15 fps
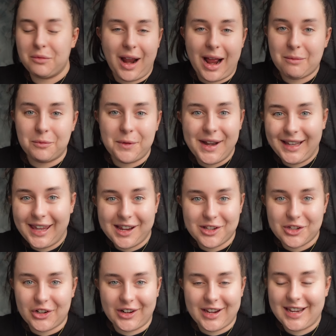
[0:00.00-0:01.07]
I'm really
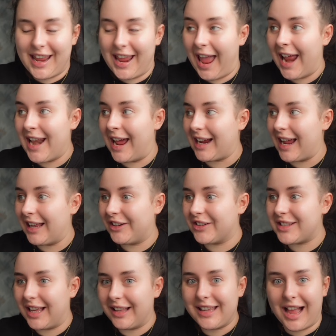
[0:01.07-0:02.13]
enjoying it, and I
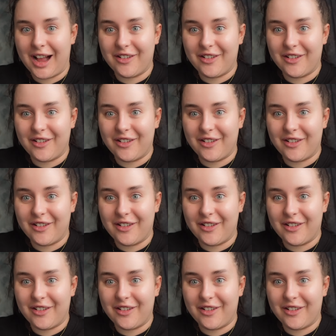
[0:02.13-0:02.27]
cannot tell you